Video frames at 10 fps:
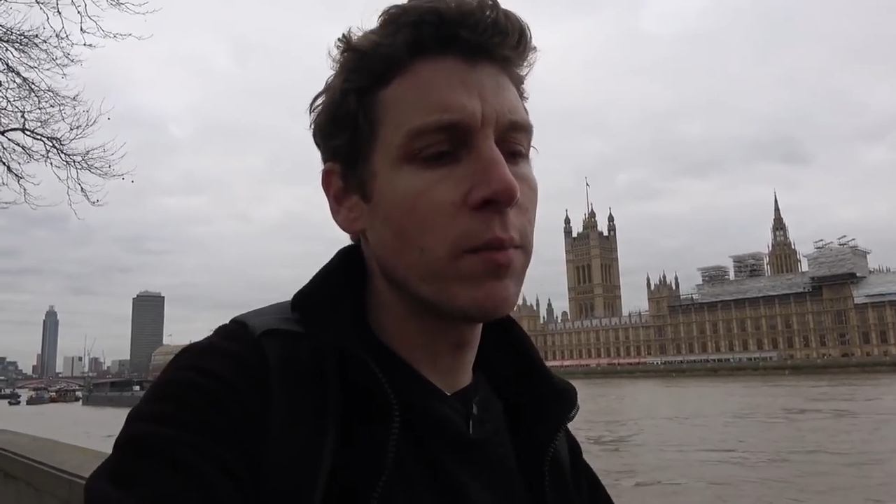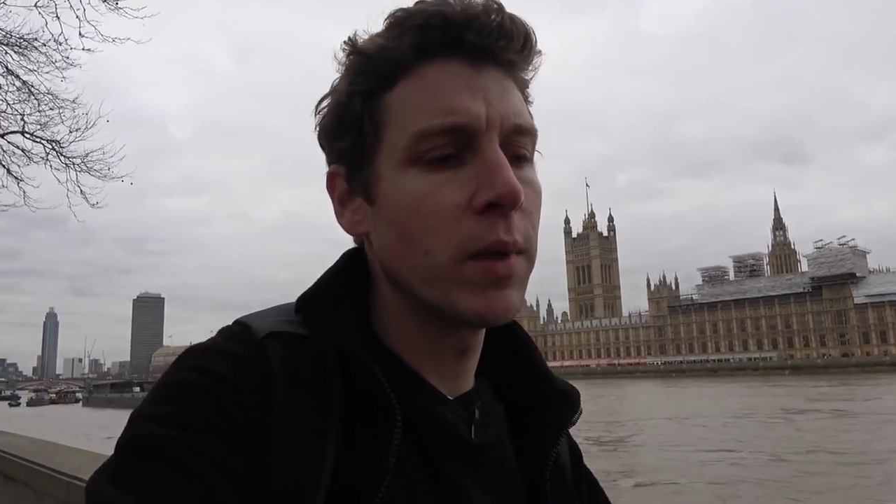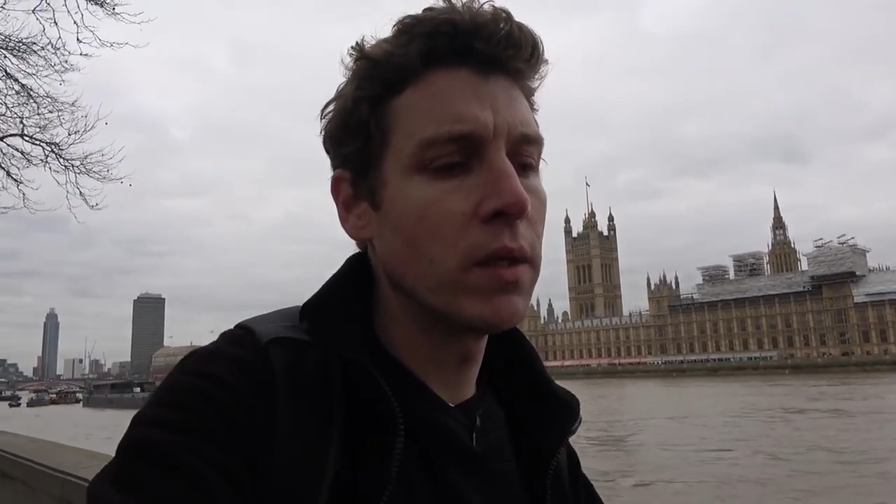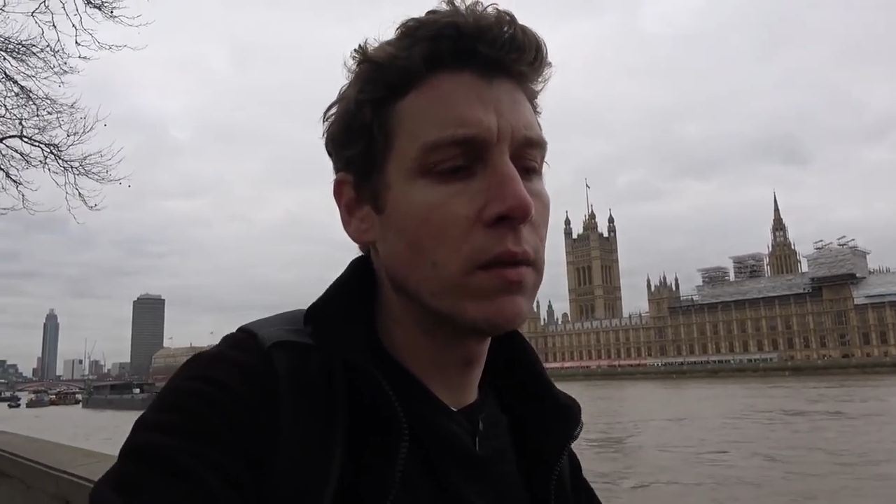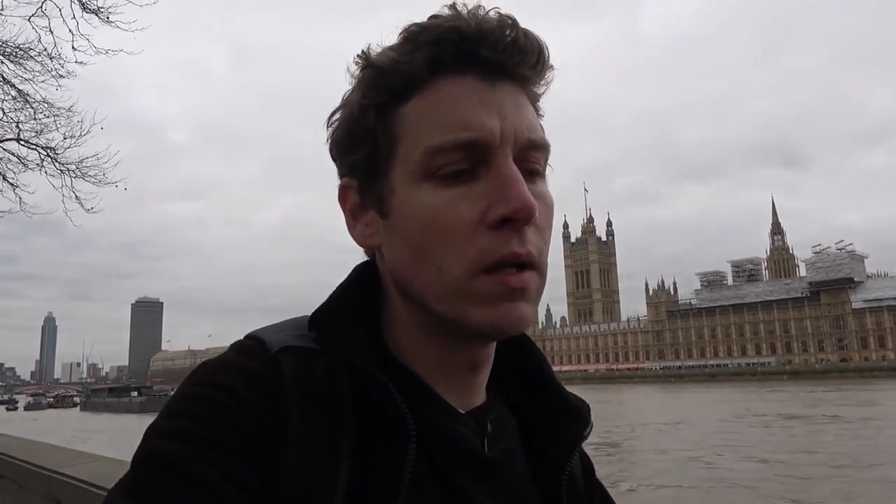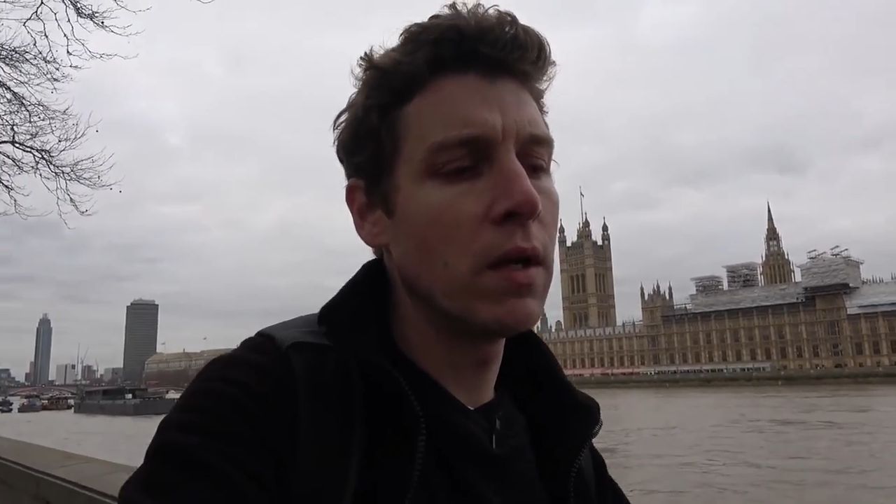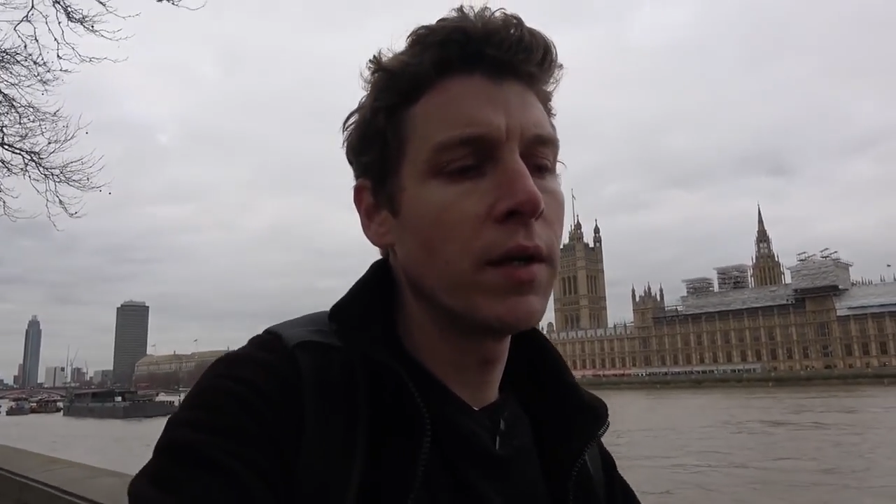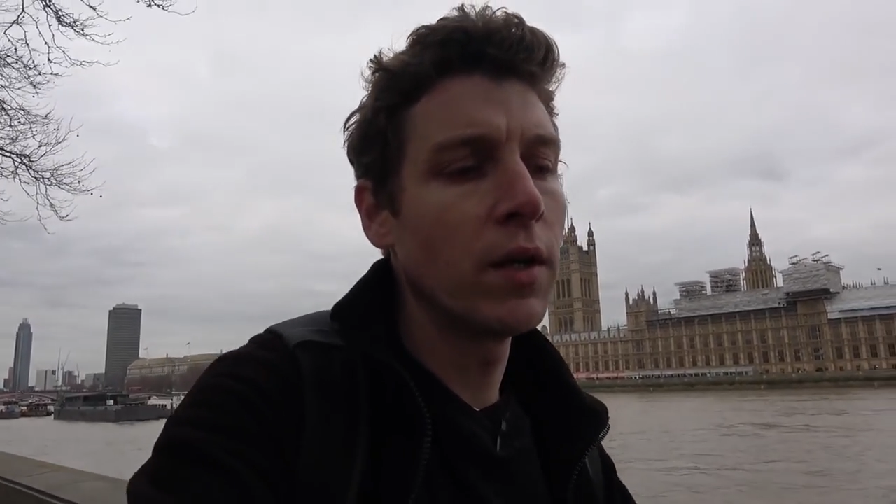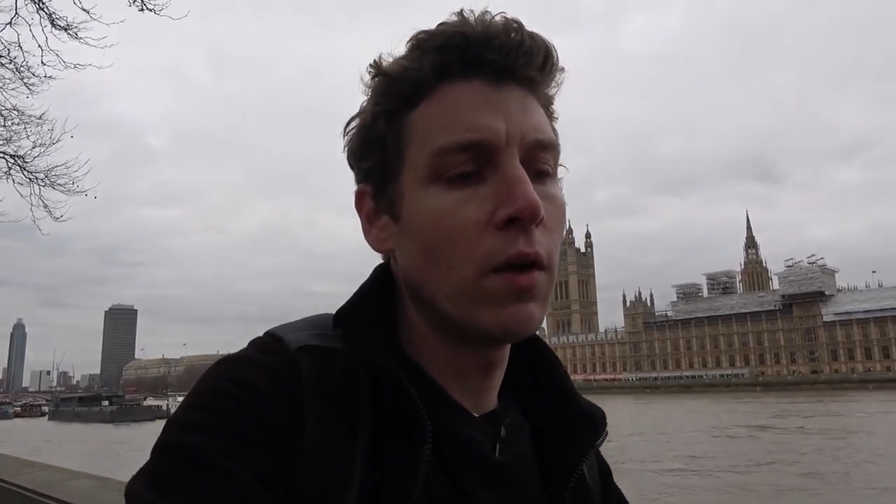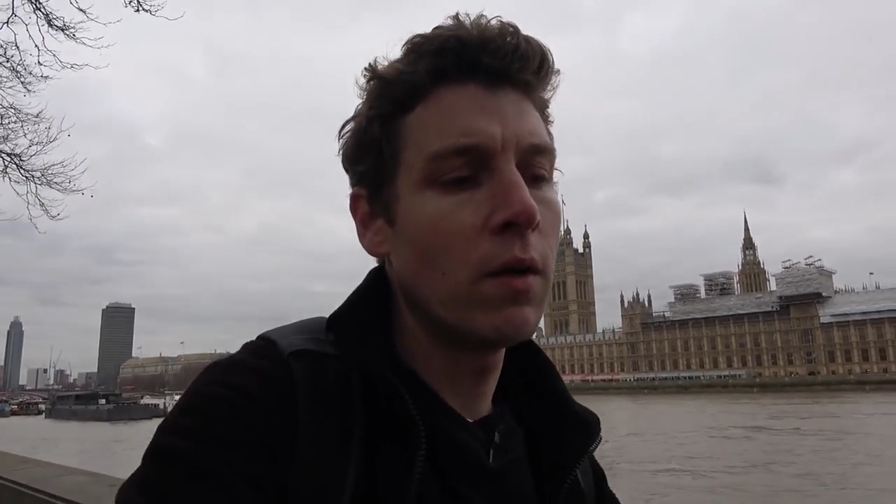I've been
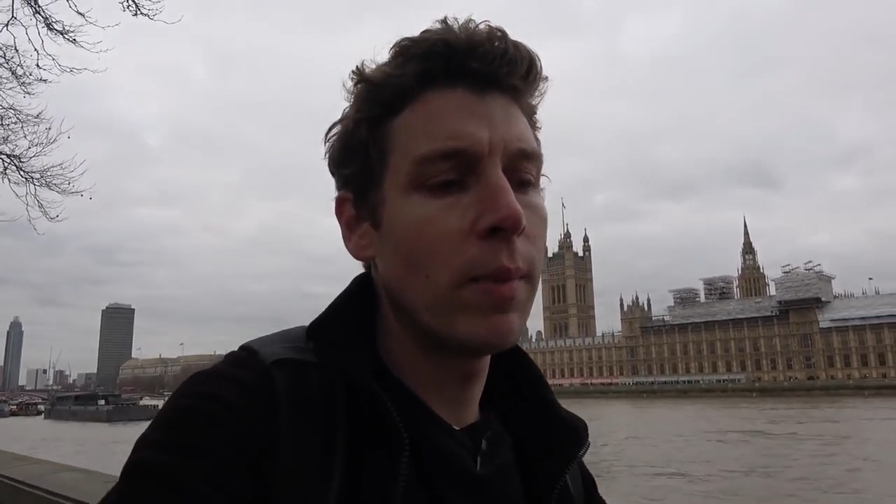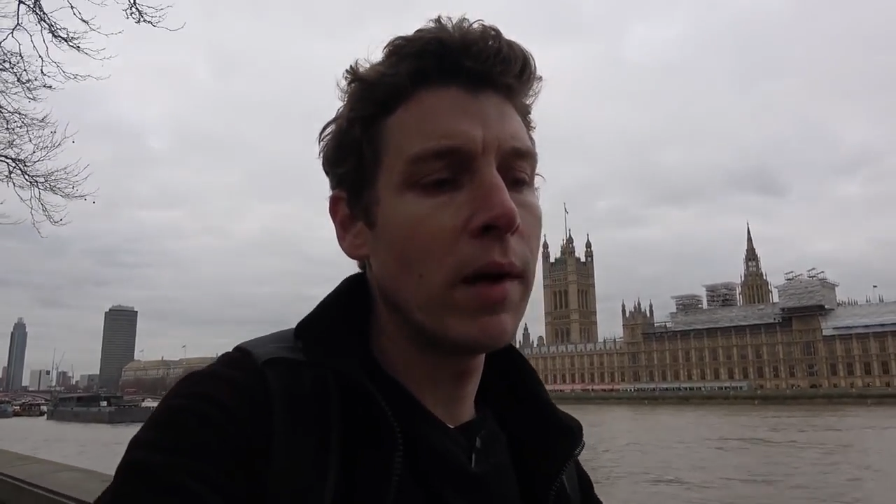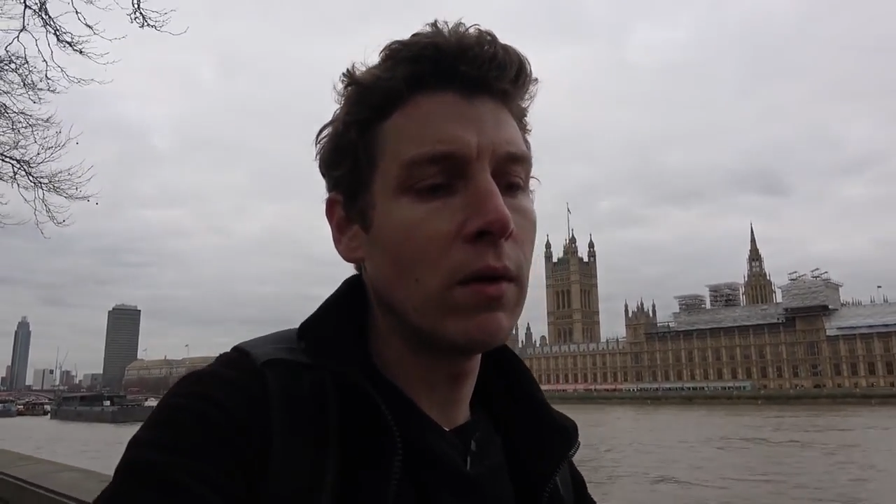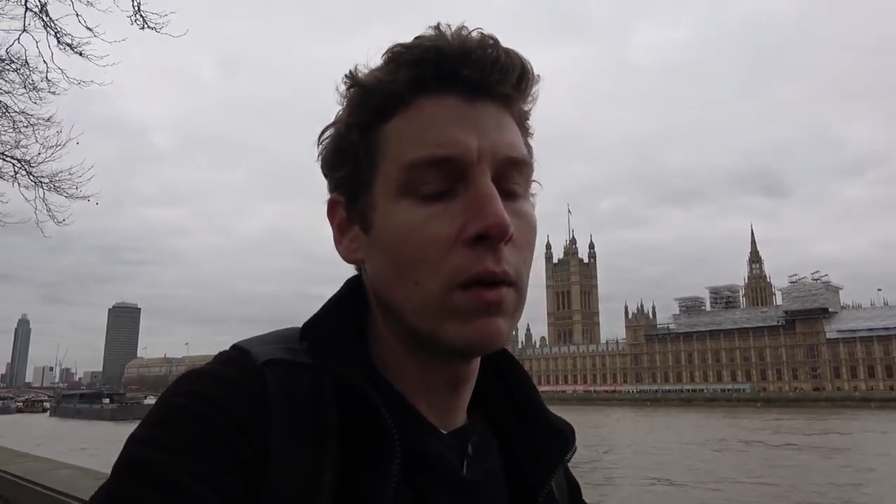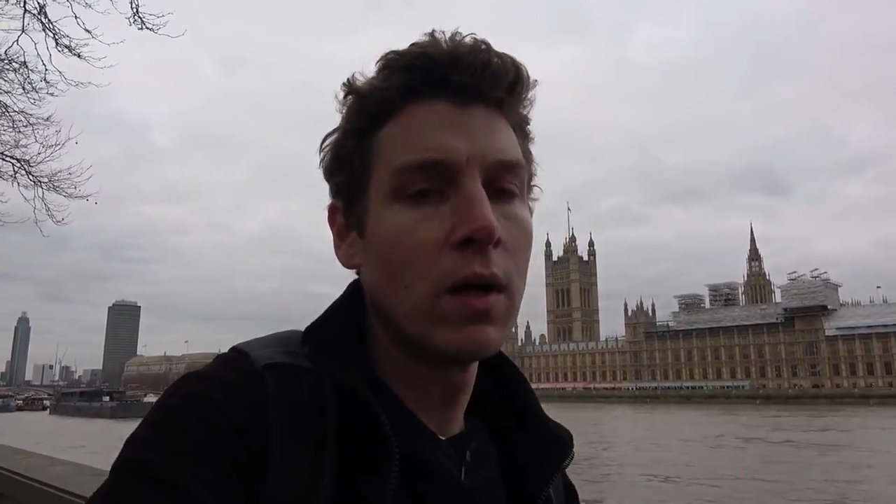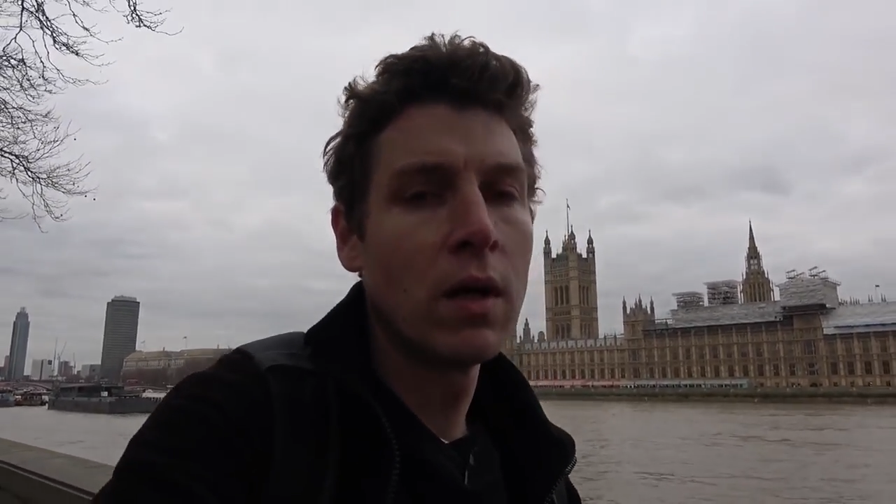learning a lot about